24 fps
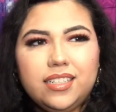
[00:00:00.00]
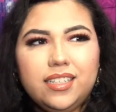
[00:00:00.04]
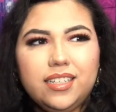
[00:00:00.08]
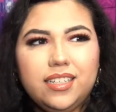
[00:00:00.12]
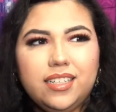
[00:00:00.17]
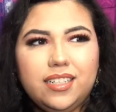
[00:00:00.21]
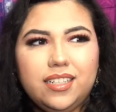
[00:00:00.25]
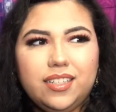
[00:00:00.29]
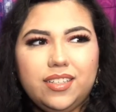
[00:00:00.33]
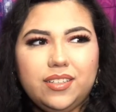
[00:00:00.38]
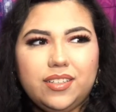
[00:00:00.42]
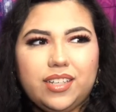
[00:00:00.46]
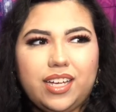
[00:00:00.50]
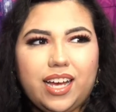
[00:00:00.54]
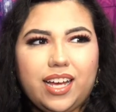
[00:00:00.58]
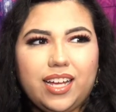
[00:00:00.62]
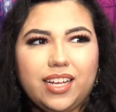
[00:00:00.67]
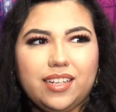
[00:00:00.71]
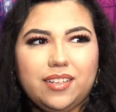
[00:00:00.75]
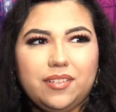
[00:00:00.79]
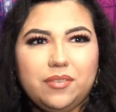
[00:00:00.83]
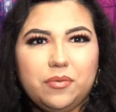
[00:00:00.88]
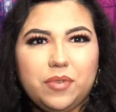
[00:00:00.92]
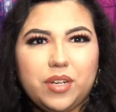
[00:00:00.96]
oh
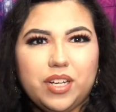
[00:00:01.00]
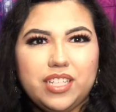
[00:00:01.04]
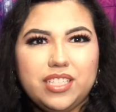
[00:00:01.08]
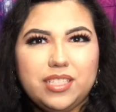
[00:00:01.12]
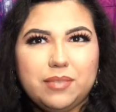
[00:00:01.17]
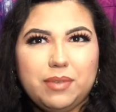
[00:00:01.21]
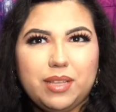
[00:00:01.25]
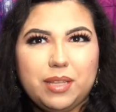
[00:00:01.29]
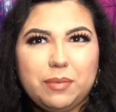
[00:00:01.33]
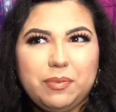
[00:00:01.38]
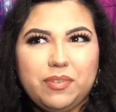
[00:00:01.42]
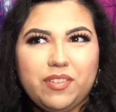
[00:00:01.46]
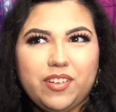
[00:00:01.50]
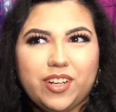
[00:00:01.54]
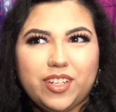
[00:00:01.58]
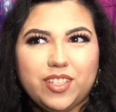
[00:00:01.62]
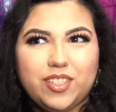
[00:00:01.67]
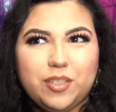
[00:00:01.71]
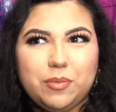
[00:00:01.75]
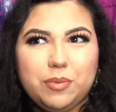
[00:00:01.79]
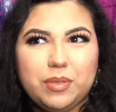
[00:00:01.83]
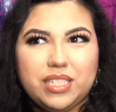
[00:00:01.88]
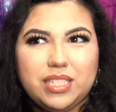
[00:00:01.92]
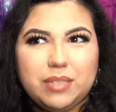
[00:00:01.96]
god, what is the month before
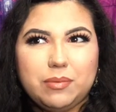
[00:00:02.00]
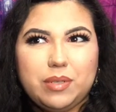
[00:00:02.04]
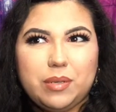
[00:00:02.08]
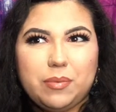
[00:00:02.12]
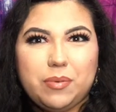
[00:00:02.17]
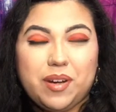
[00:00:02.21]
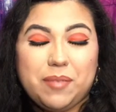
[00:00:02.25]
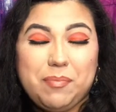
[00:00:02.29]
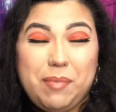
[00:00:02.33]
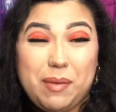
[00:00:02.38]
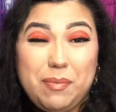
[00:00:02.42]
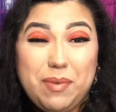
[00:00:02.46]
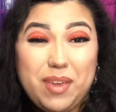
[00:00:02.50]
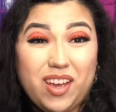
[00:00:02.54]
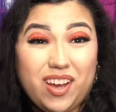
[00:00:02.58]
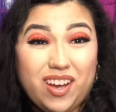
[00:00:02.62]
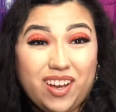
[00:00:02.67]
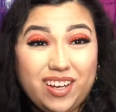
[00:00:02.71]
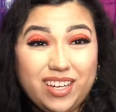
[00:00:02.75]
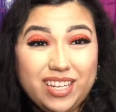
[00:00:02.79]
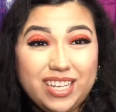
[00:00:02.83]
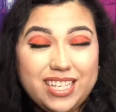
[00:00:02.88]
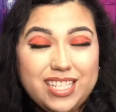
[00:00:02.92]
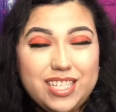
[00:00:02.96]
October? September, maybe
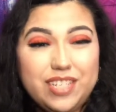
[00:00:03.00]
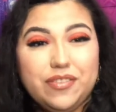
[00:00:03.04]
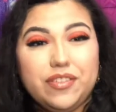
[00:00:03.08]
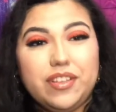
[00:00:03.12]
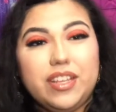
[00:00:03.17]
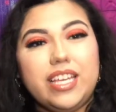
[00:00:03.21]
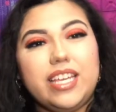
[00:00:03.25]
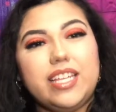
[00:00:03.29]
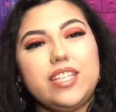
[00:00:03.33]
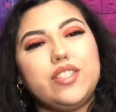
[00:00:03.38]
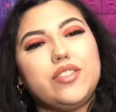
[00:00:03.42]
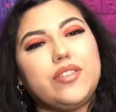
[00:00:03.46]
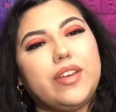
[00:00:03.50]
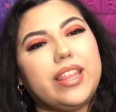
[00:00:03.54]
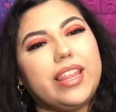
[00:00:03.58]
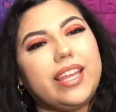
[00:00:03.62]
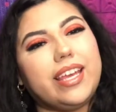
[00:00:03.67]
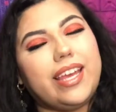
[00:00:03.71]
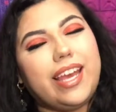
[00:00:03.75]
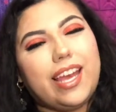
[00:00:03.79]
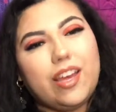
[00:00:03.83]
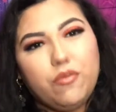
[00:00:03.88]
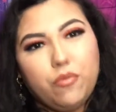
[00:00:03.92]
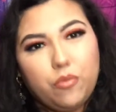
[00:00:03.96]
August for these. So I think
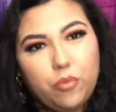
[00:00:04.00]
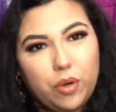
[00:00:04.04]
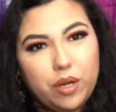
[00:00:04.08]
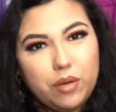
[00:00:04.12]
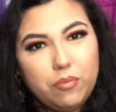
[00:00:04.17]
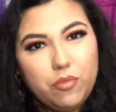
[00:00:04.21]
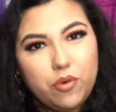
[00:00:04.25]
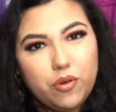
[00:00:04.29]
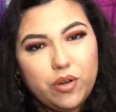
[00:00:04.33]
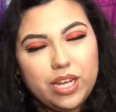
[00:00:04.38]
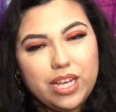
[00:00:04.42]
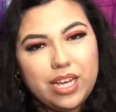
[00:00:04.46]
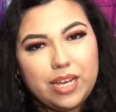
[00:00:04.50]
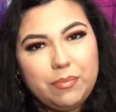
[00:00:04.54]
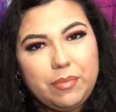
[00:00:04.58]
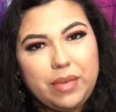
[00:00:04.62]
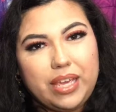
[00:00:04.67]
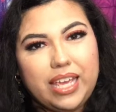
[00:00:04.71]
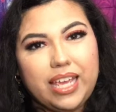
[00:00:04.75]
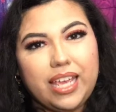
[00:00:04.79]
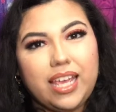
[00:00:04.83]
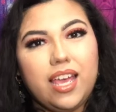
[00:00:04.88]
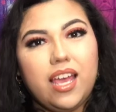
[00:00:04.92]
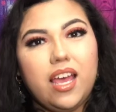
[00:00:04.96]
I have one more
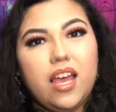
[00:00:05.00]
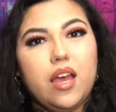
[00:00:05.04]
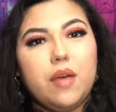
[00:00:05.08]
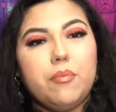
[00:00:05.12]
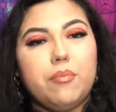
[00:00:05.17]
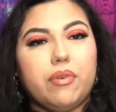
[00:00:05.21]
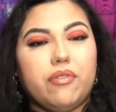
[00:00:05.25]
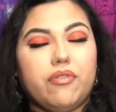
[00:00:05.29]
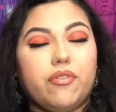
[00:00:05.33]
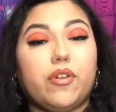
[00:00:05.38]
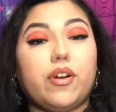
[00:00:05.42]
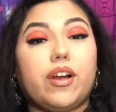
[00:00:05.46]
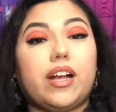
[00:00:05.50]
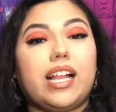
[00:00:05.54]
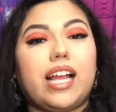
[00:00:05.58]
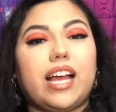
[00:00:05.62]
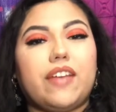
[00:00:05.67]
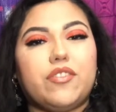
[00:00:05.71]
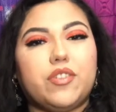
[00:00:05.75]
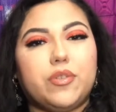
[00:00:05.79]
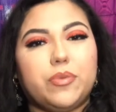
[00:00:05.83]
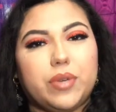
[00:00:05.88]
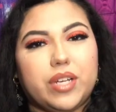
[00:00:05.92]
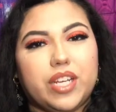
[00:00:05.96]
coming before I'll
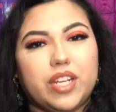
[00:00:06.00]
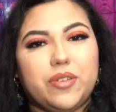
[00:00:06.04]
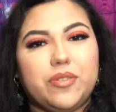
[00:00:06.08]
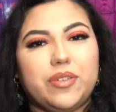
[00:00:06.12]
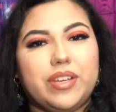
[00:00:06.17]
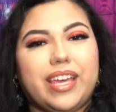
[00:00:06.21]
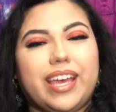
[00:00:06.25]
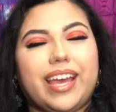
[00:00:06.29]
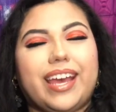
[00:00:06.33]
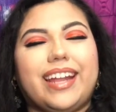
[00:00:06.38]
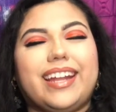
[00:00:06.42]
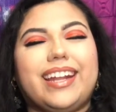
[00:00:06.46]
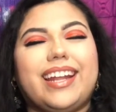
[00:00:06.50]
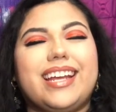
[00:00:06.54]
have to renew again.